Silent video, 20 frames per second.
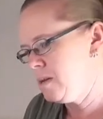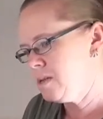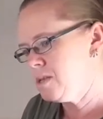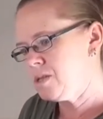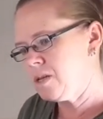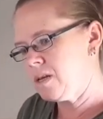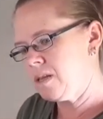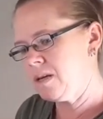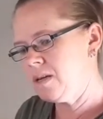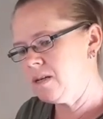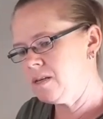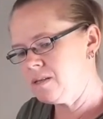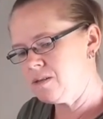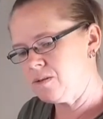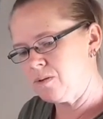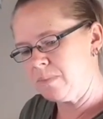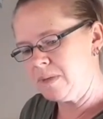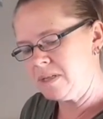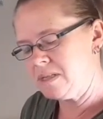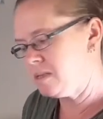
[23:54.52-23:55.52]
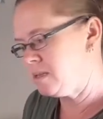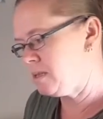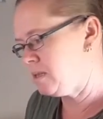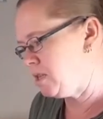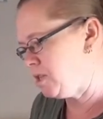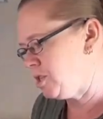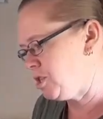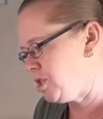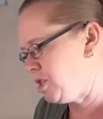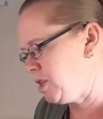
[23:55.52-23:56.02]
So that is all my
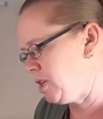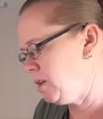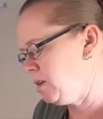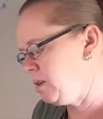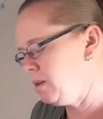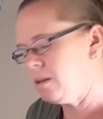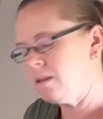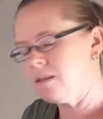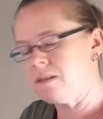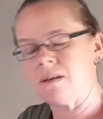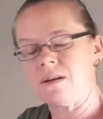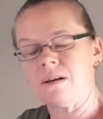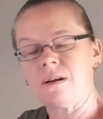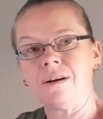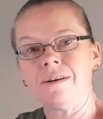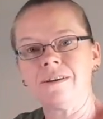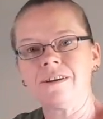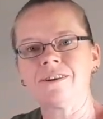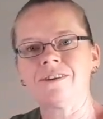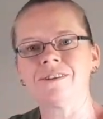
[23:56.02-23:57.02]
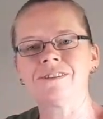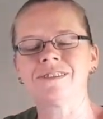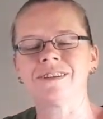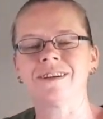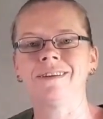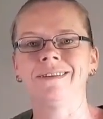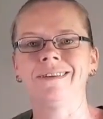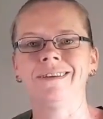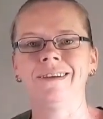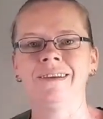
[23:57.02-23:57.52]
stitching that I got
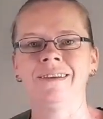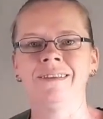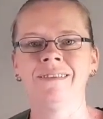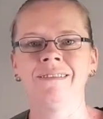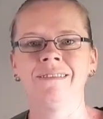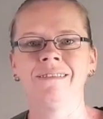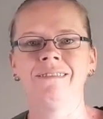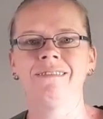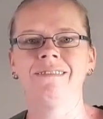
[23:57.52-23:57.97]
done in